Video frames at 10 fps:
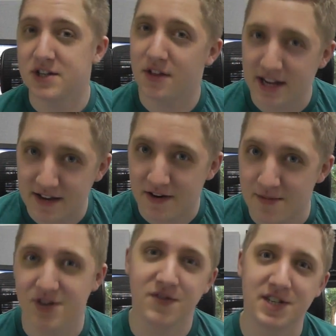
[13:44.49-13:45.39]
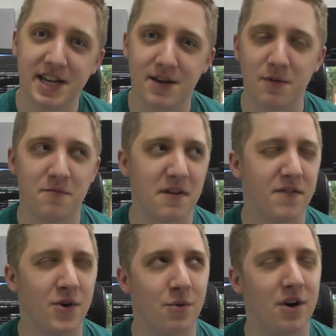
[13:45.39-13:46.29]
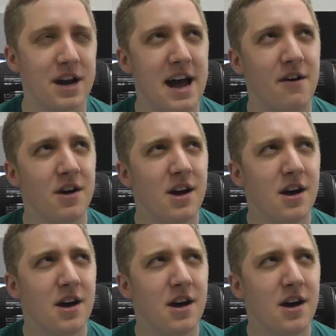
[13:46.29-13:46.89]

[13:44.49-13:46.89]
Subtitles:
so thank you very much for sticking with me for what now?